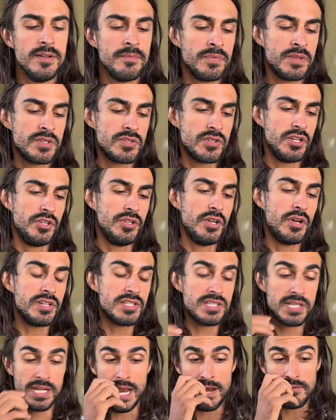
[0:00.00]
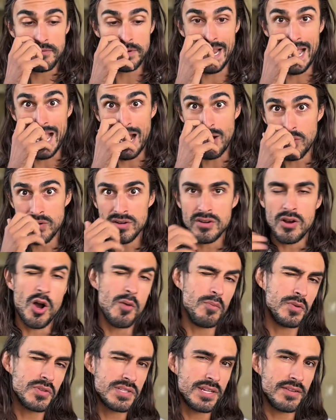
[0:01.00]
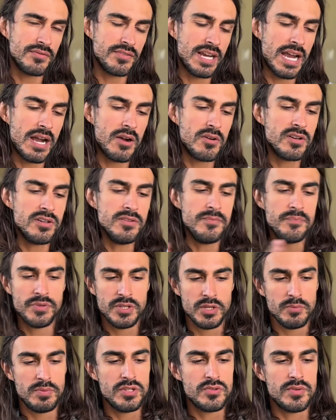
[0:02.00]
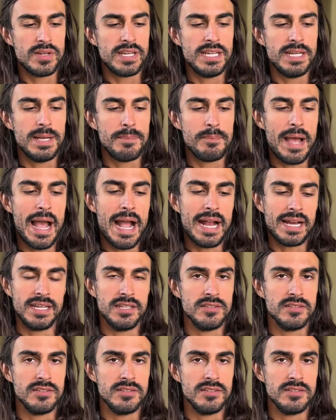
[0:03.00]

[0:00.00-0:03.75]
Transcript: So you'll notice that every hour, almost every hour, you'll be drinking a packet.